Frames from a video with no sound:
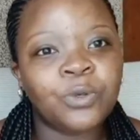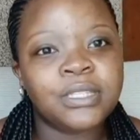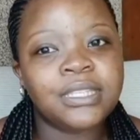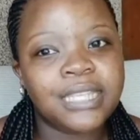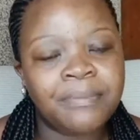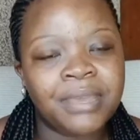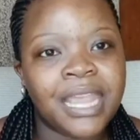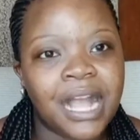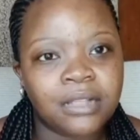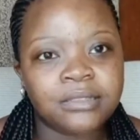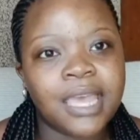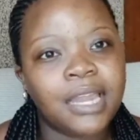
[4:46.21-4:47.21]
somebody
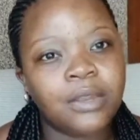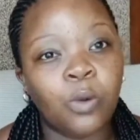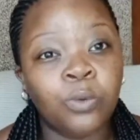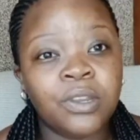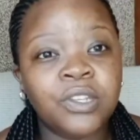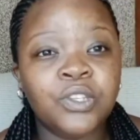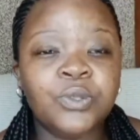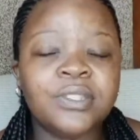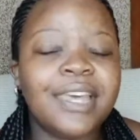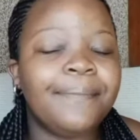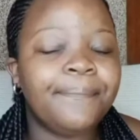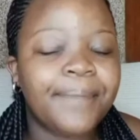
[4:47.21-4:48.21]
else had already
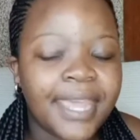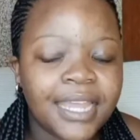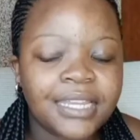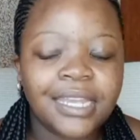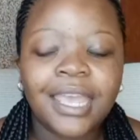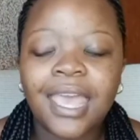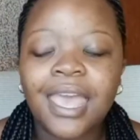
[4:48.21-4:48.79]
used that bed.